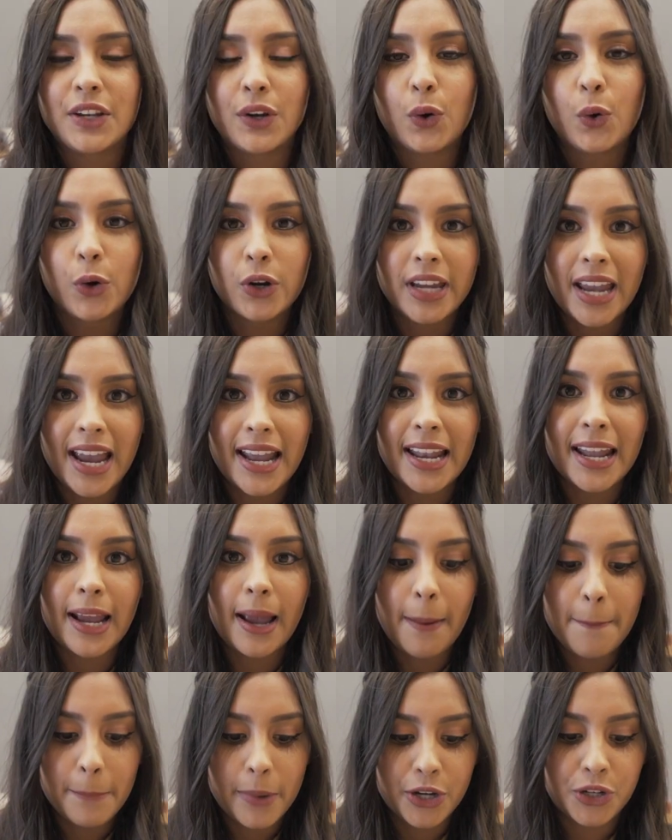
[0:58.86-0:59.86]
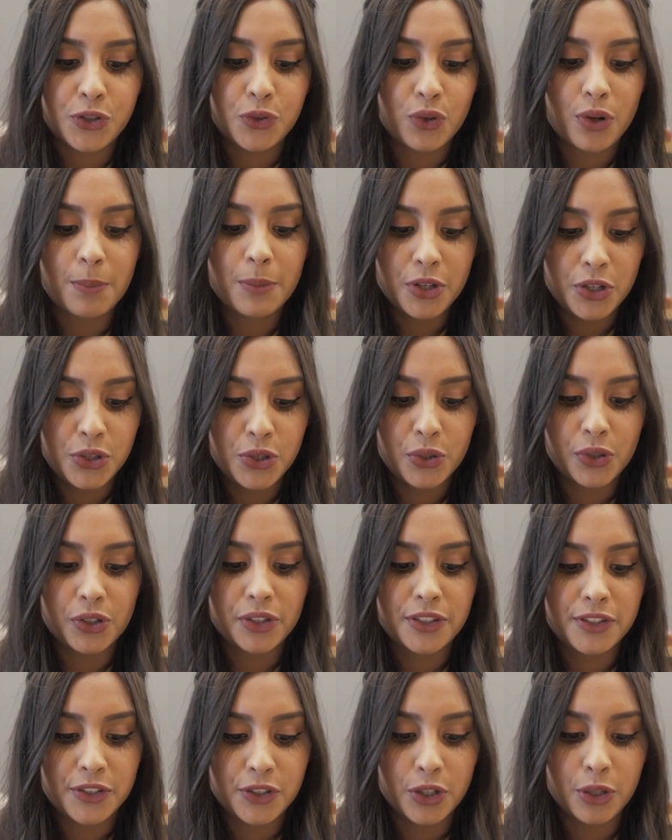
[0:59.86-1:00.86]
their organic mushroom noodle
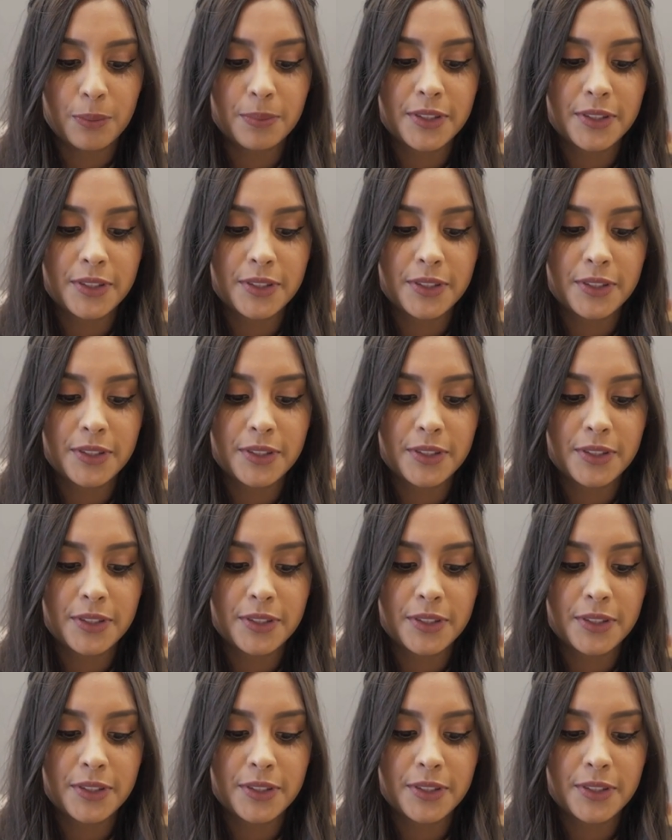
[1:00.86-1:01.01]
soup.